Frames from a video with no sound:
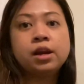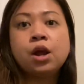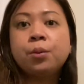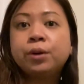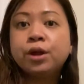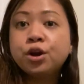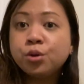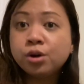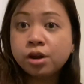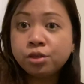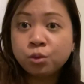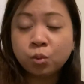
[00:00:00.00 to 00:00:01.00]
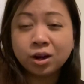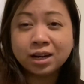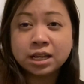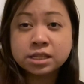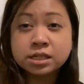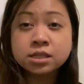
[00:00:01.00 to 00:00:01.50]
now I'm gonna do another one
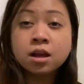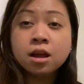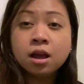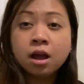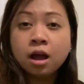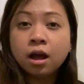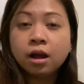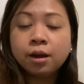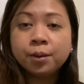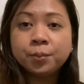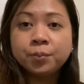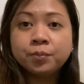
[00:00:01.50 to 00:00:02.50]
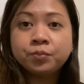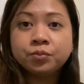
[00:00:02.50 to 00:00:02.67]
that's, um,